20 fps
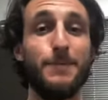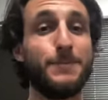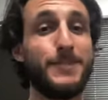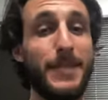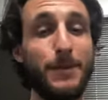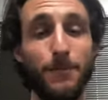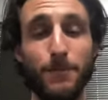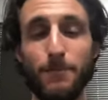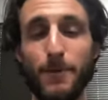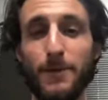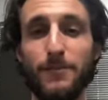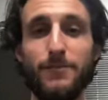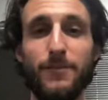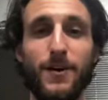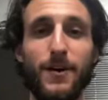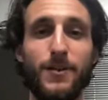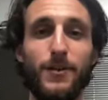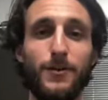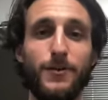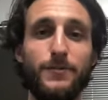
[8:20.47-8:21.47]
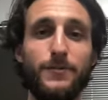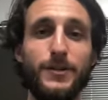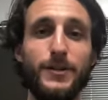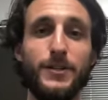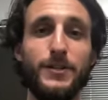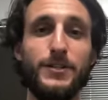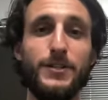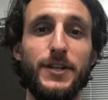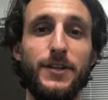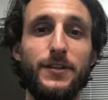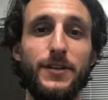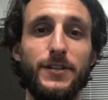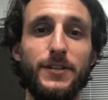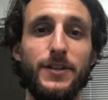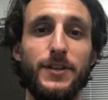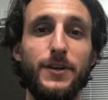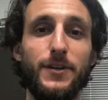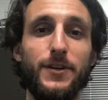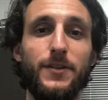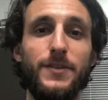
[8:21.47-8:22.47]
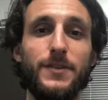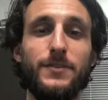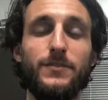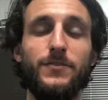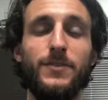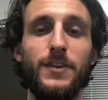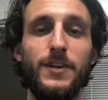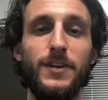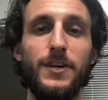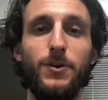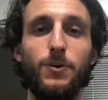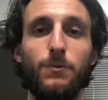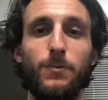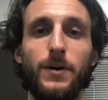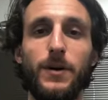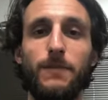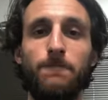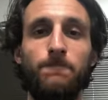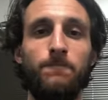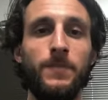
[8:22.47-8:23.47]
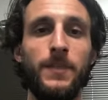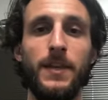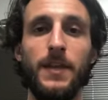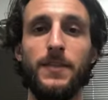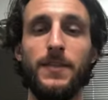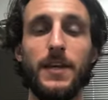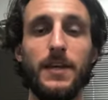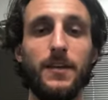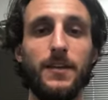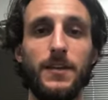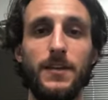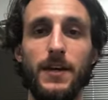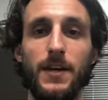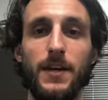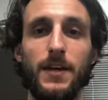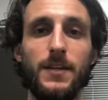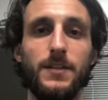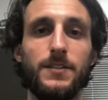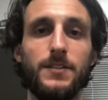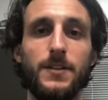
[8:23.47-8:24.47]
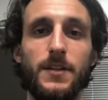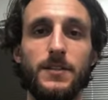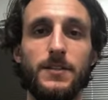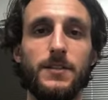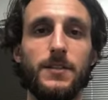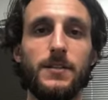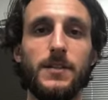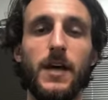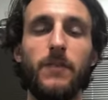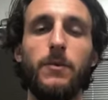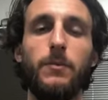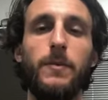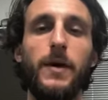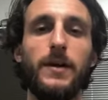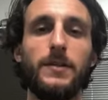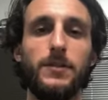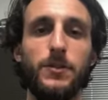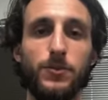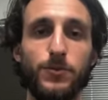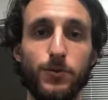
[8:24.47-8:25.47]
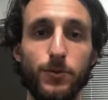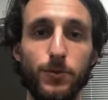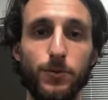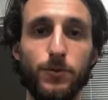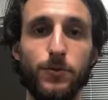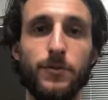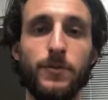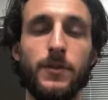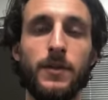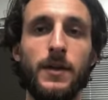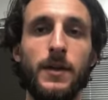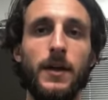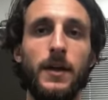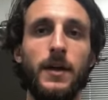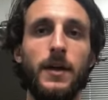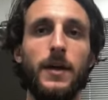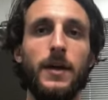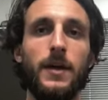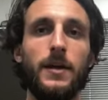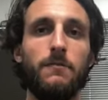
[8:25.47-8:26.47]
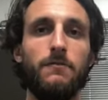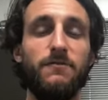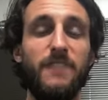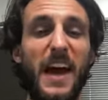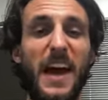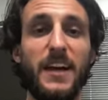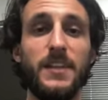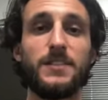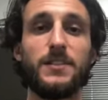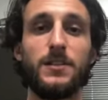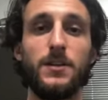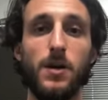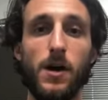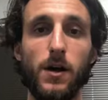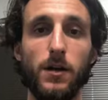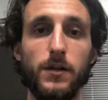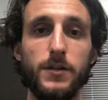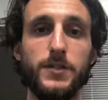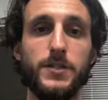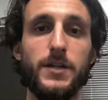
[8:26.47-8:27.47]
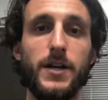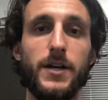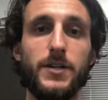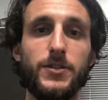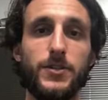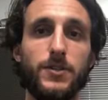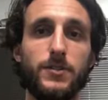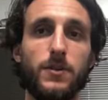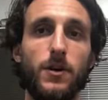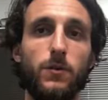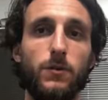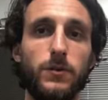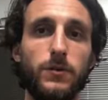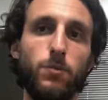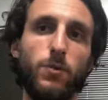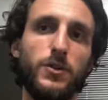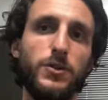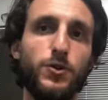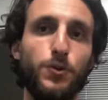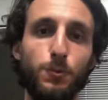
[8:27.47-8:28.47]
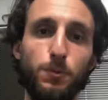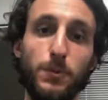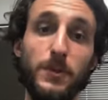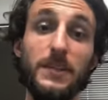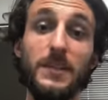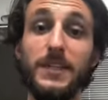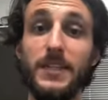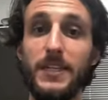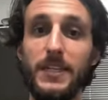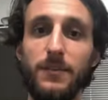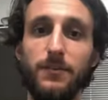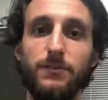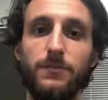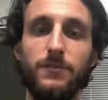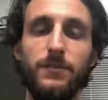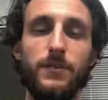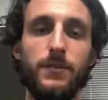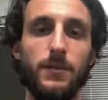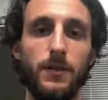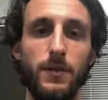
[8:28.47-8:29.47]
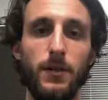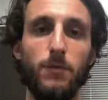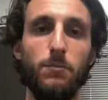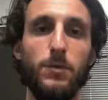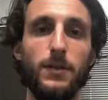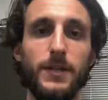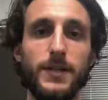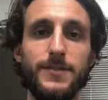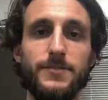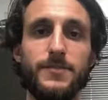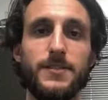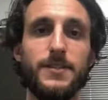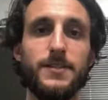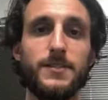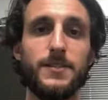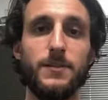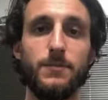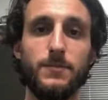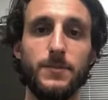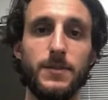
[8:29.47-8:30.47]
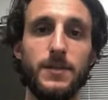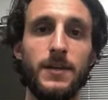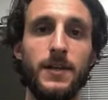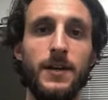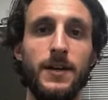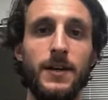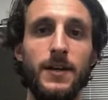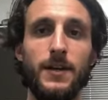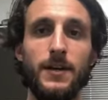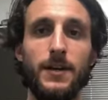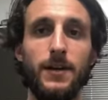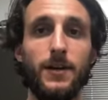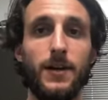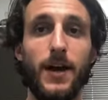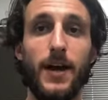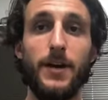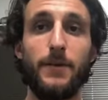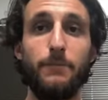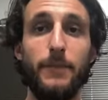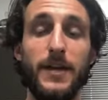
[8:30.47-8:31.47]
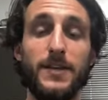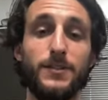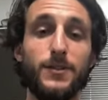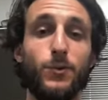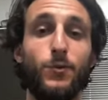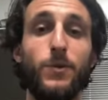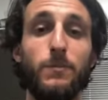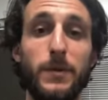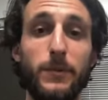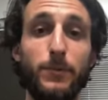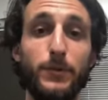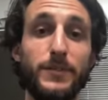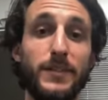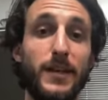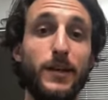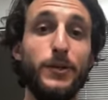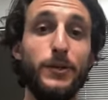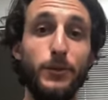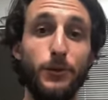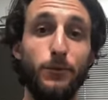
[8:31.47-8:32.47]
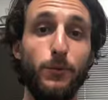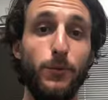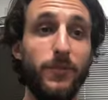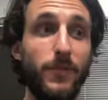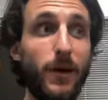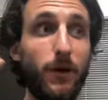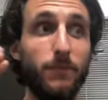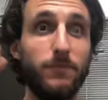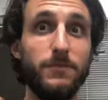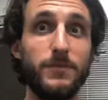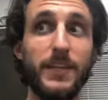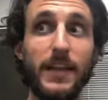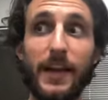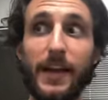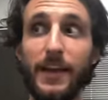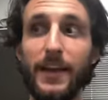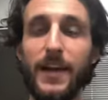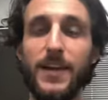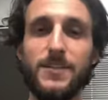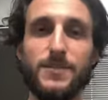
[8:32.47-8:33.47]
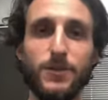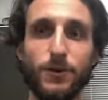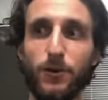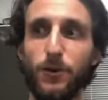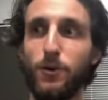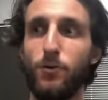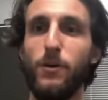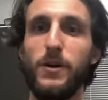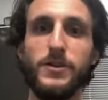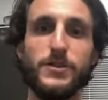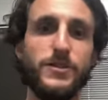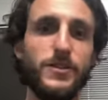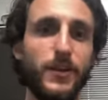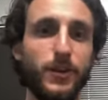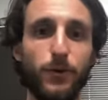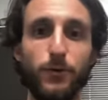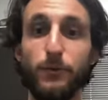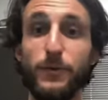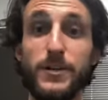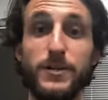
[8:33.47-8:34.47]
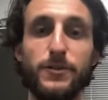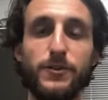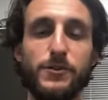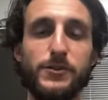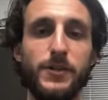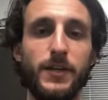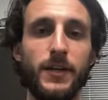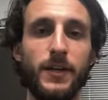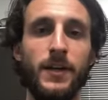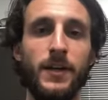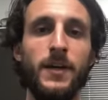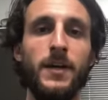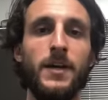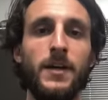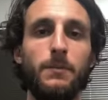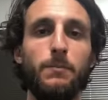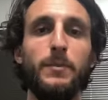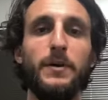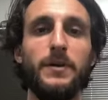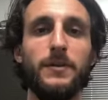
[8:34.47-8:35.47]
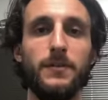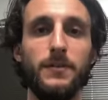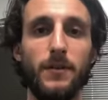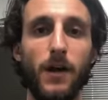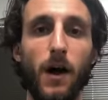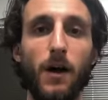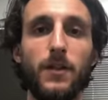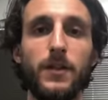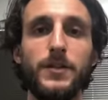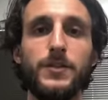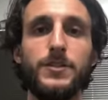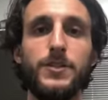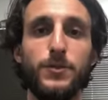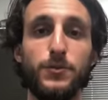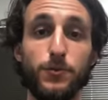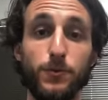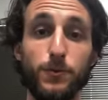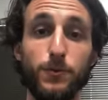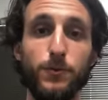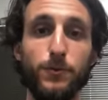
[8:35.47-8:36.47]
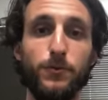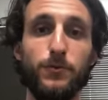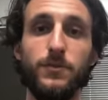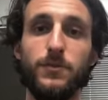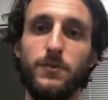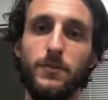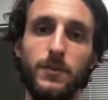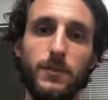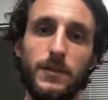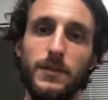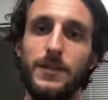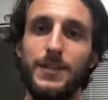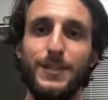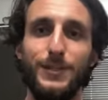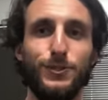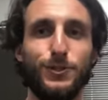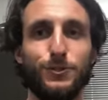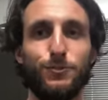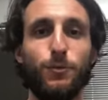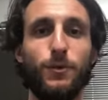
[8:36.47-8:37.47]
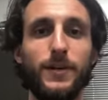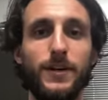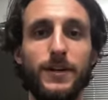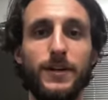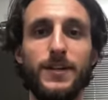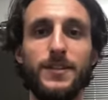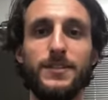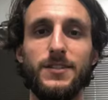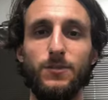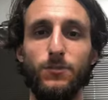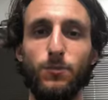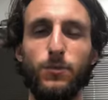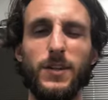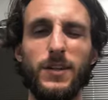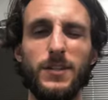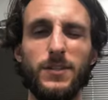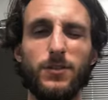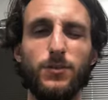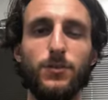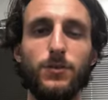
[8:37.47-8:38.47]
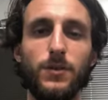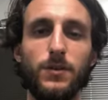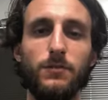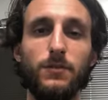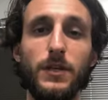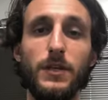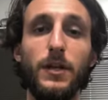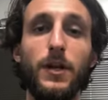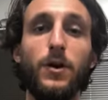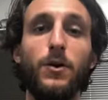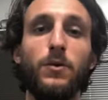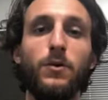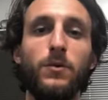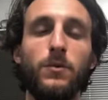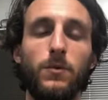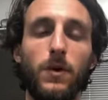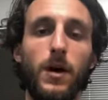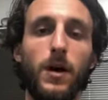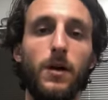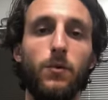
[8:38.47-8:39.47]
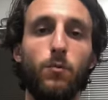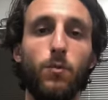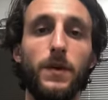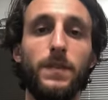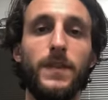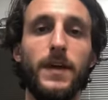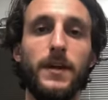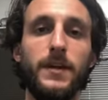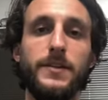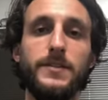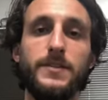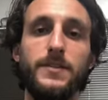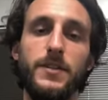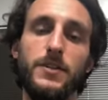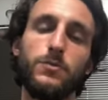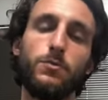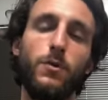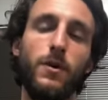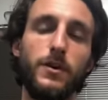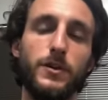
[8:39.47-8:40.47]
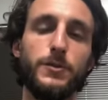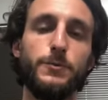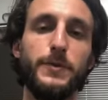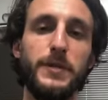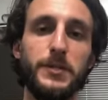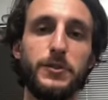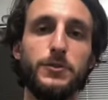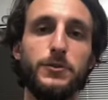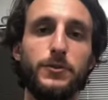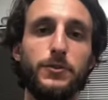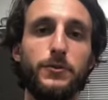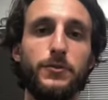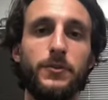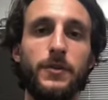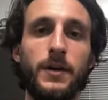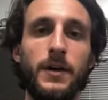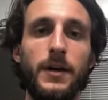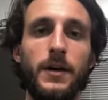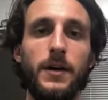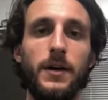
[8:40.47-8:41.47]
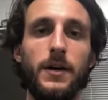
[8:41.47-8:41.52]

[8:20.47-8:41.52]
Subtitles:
Same with my father, if he could share this here on this video. But at the end of the day, it's coming back to truth and facts and knowledge, not just always what you believe. You know, belief systems are kind of based on what people tell you without second guessing or questioning or researching. But knowledge and truth, it's just what it is, and we intuitively know what that is, and this water speaks truth.